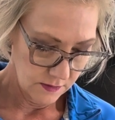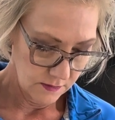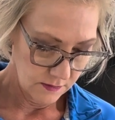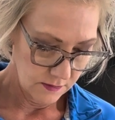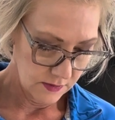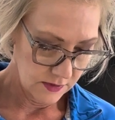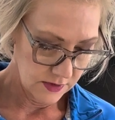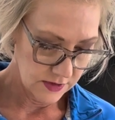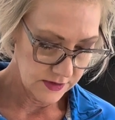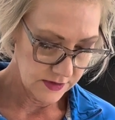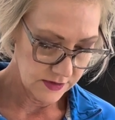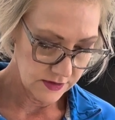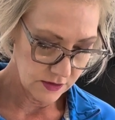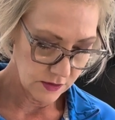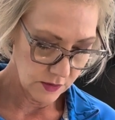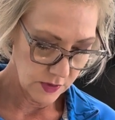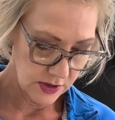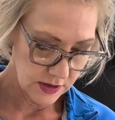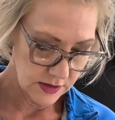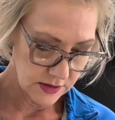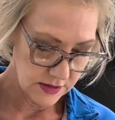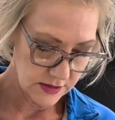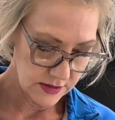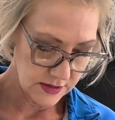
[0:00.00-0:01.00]
This is
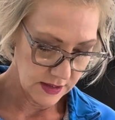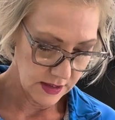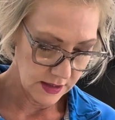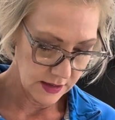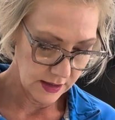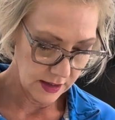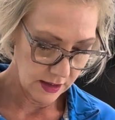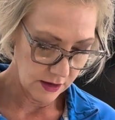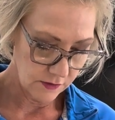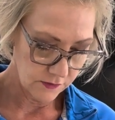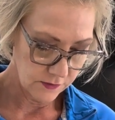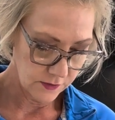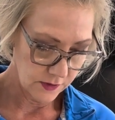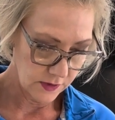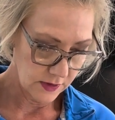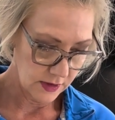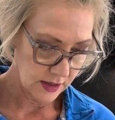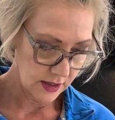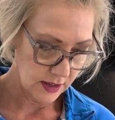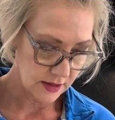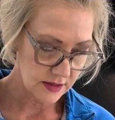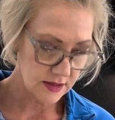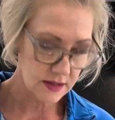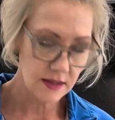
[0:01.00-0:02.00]
going to sit now for the
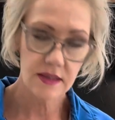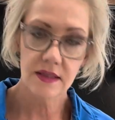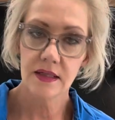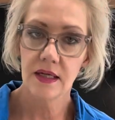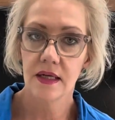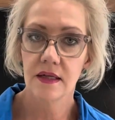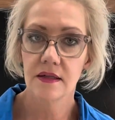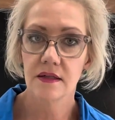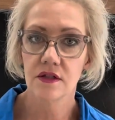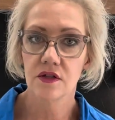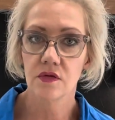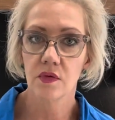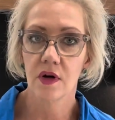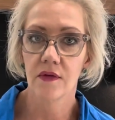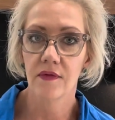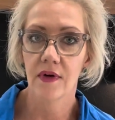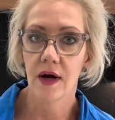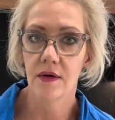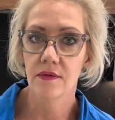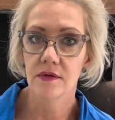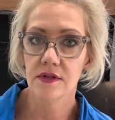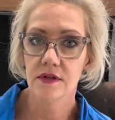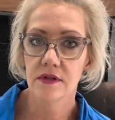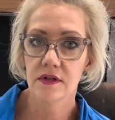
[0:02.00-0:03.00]
next 10 to 12
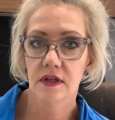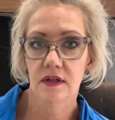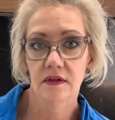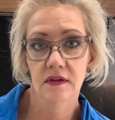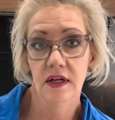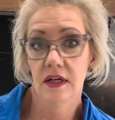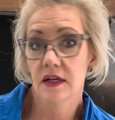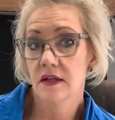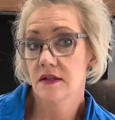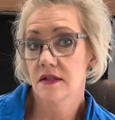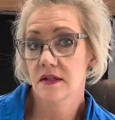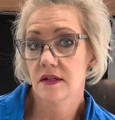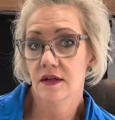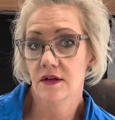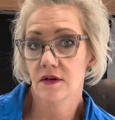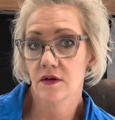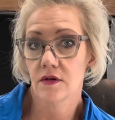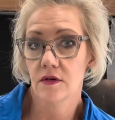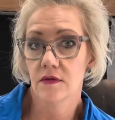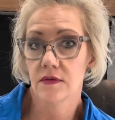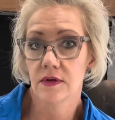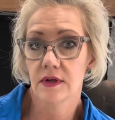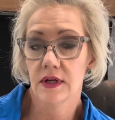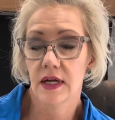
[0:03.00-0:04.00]
hours. You can let it sit
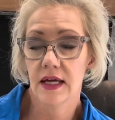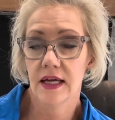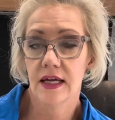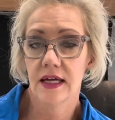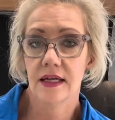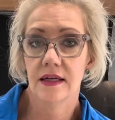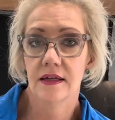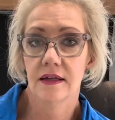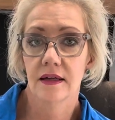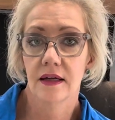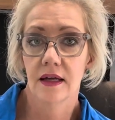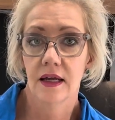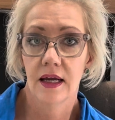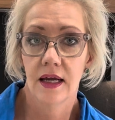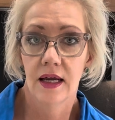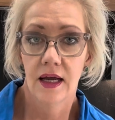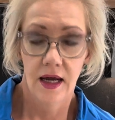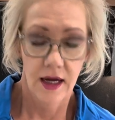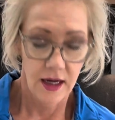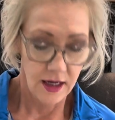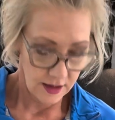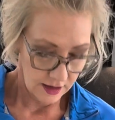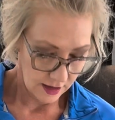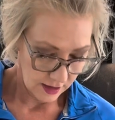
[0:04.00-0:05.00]
overnight.
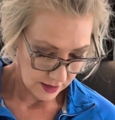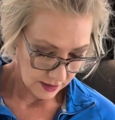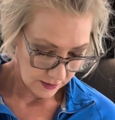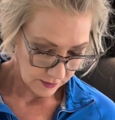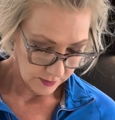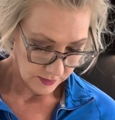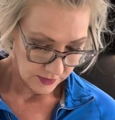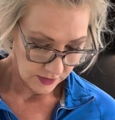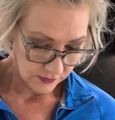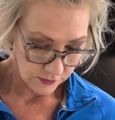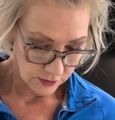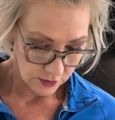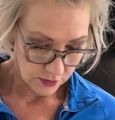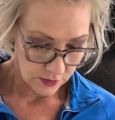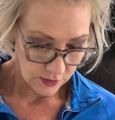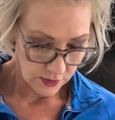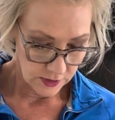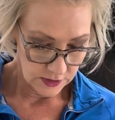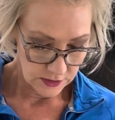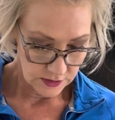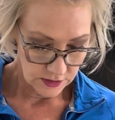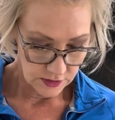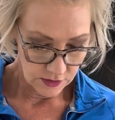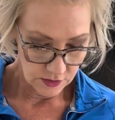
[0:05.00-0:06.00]
If you're
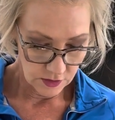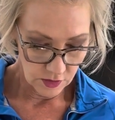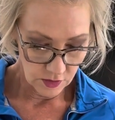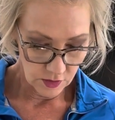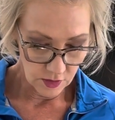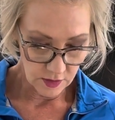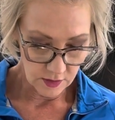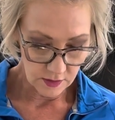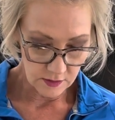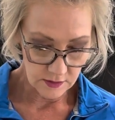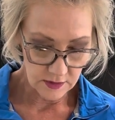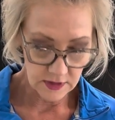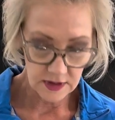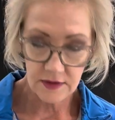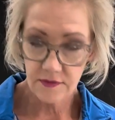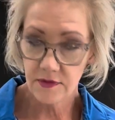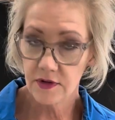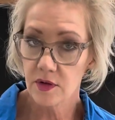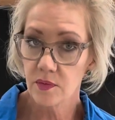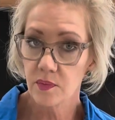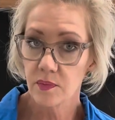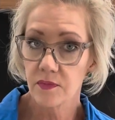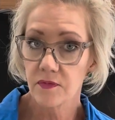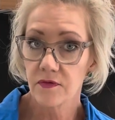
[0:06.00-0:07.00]
going to leave
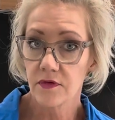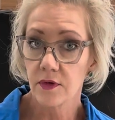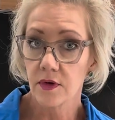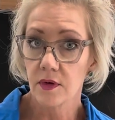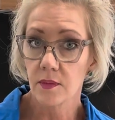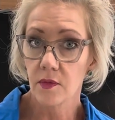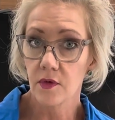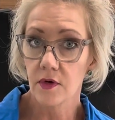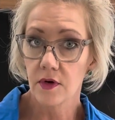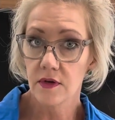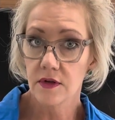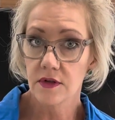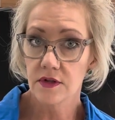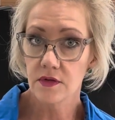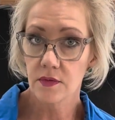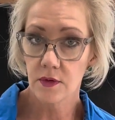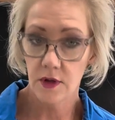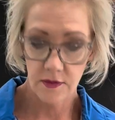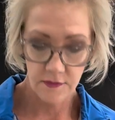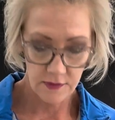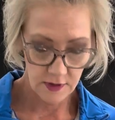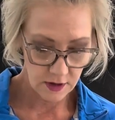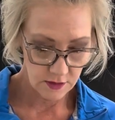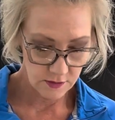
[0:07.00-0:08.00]
it for more than
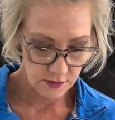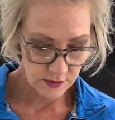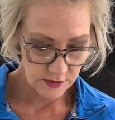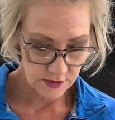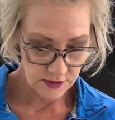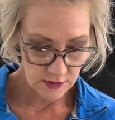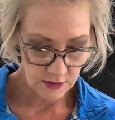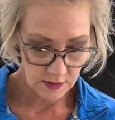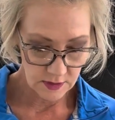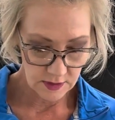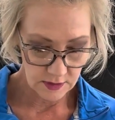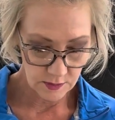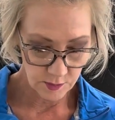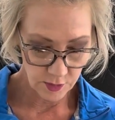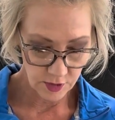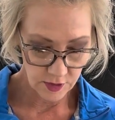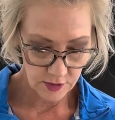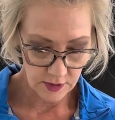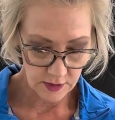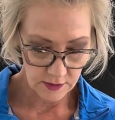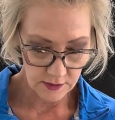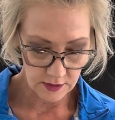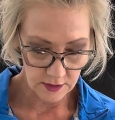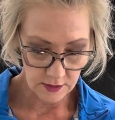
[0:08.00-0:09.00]
12 hours, put
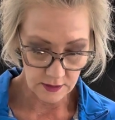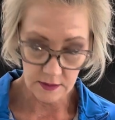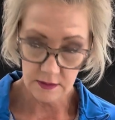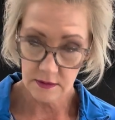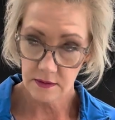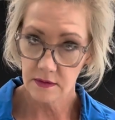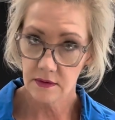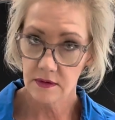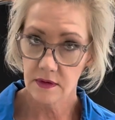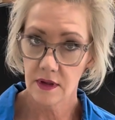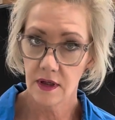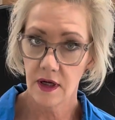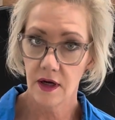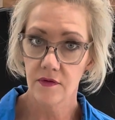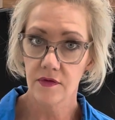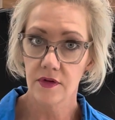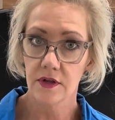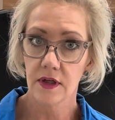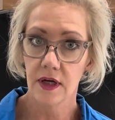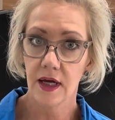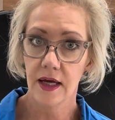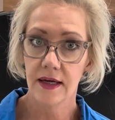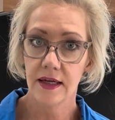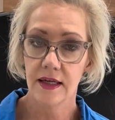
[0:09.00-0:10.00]
a little cover
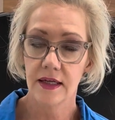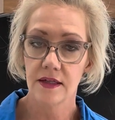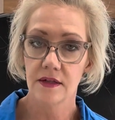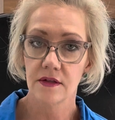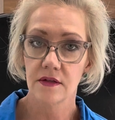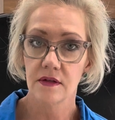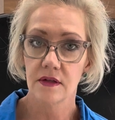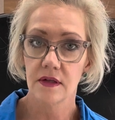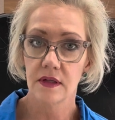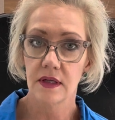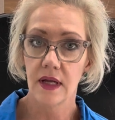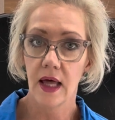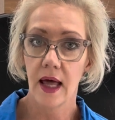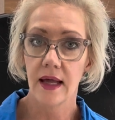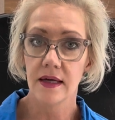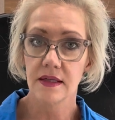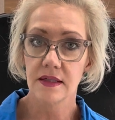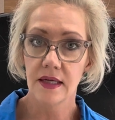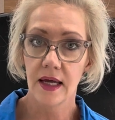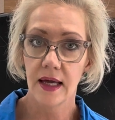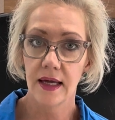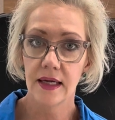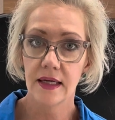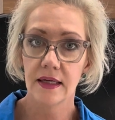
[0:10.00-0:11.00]
on it, not
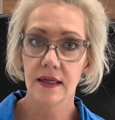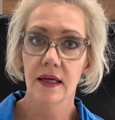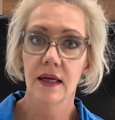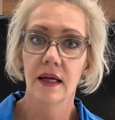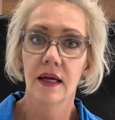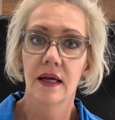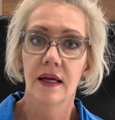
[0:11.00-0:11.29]
tight.